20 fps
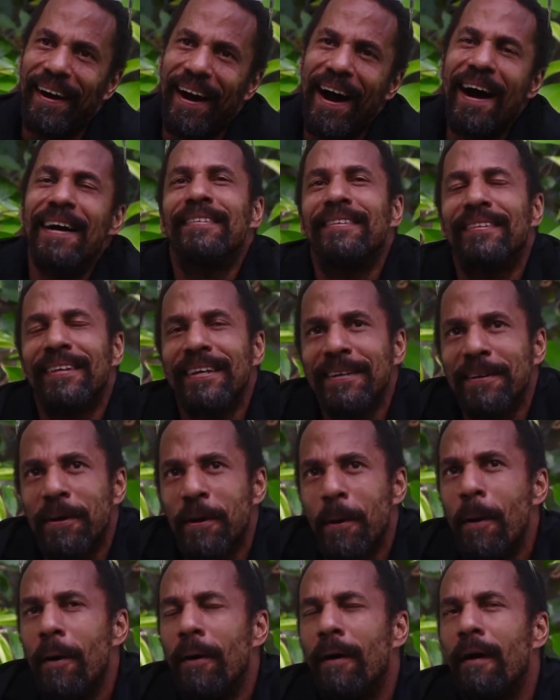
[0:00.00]
I think
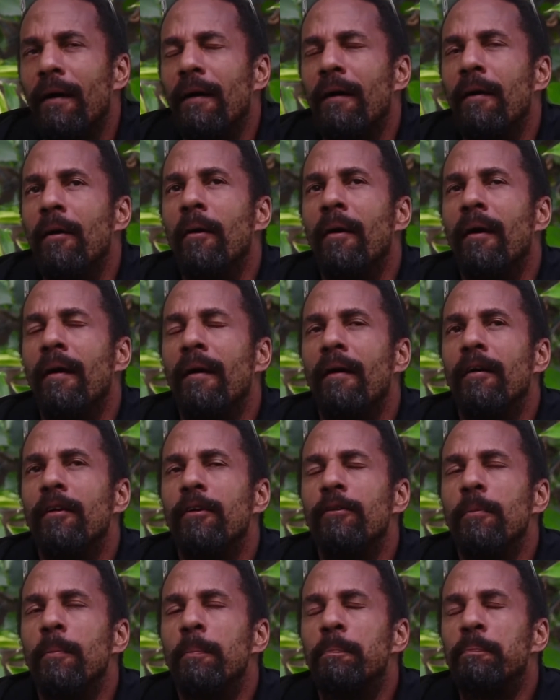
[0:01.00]

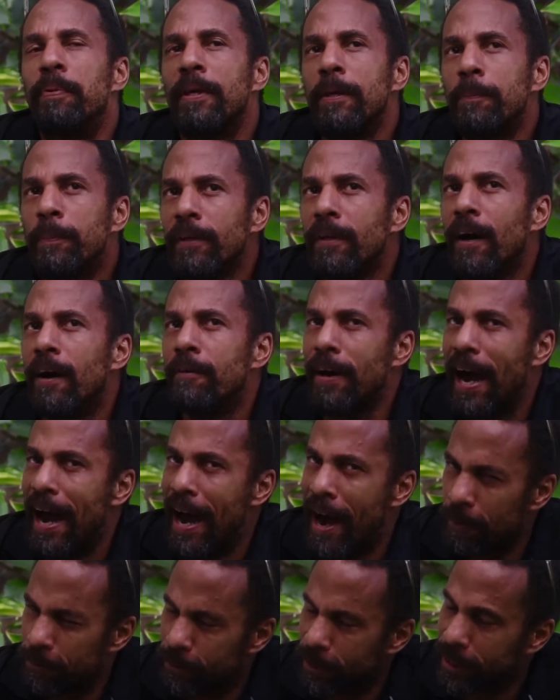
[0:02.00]
people of
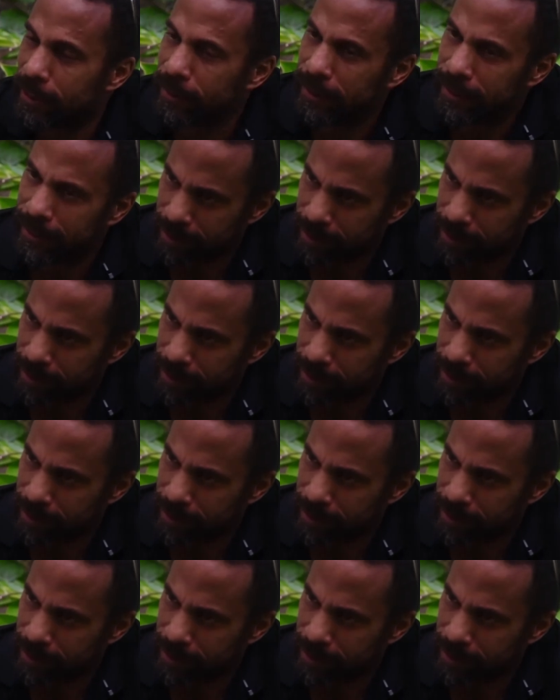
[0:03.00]
African